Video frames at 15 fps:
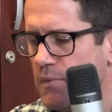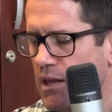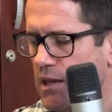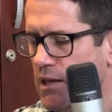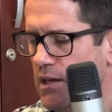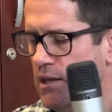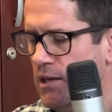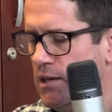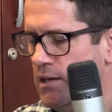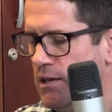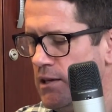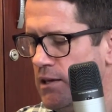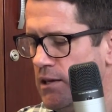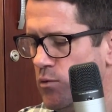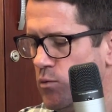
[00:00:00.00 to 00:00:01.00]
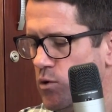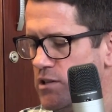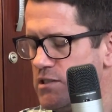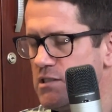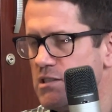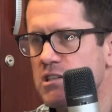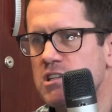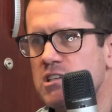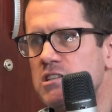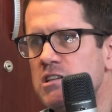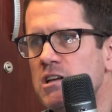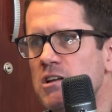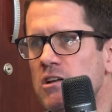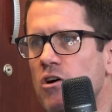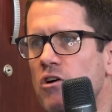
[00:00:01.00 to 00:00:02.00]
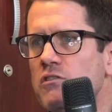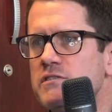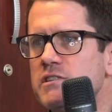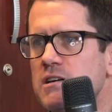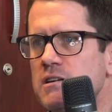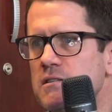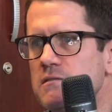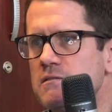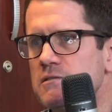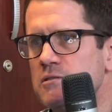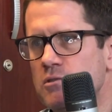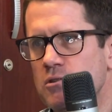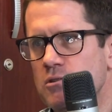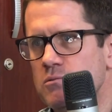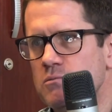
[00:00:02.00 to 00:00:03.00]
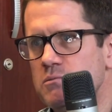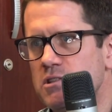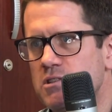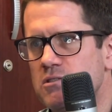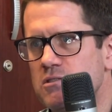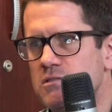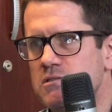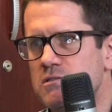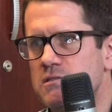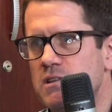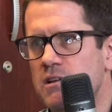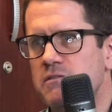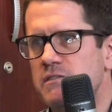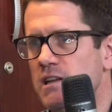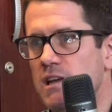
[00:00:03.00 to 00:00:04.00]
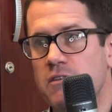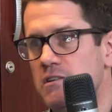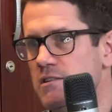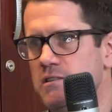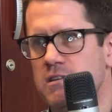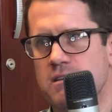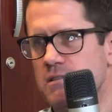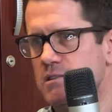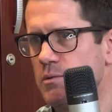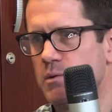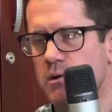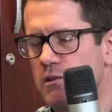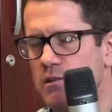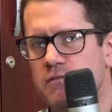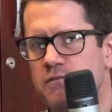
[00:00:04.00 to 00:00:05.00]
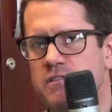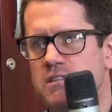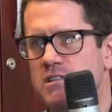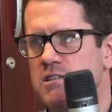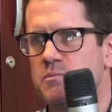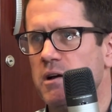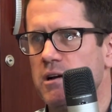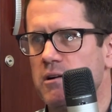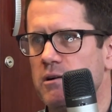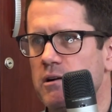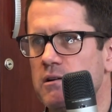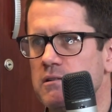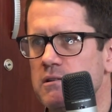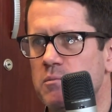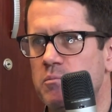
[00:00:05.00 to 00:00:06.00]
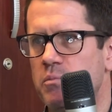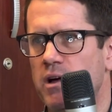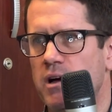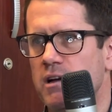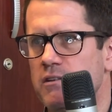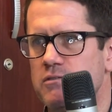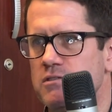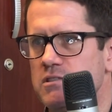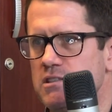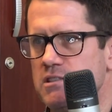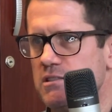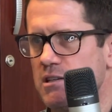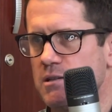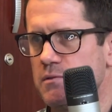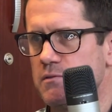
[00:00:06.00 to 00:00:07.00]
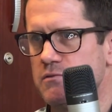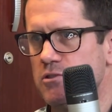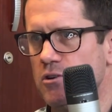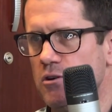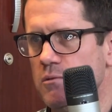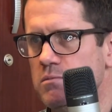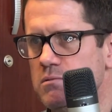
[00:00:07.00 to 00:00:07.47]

He was initially laughed out of the room because they've never seen someone with a physics background applying for this type of job.